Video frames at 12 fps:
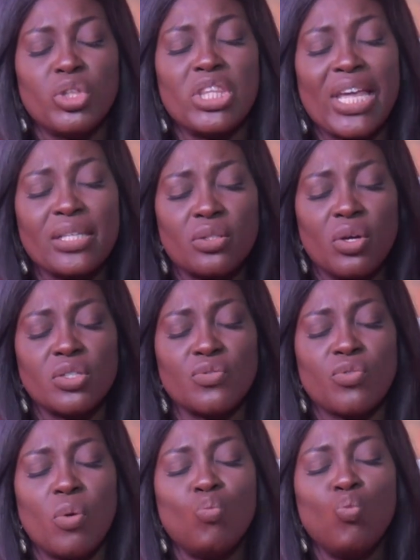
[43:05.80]
Protect
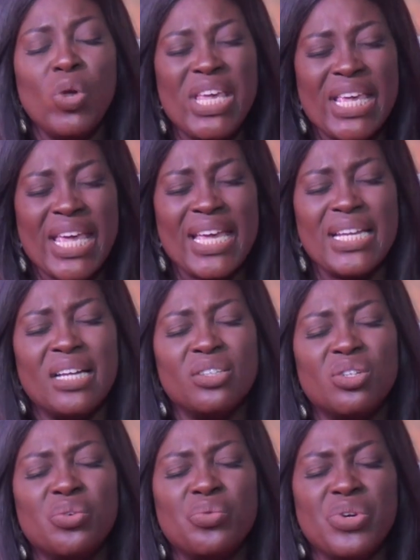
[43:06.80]
us from wicked
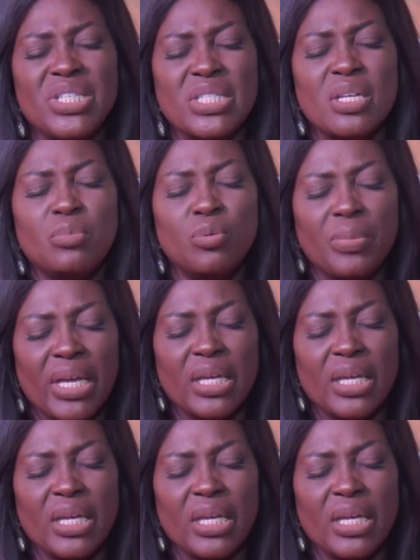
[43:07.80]
and unreasonable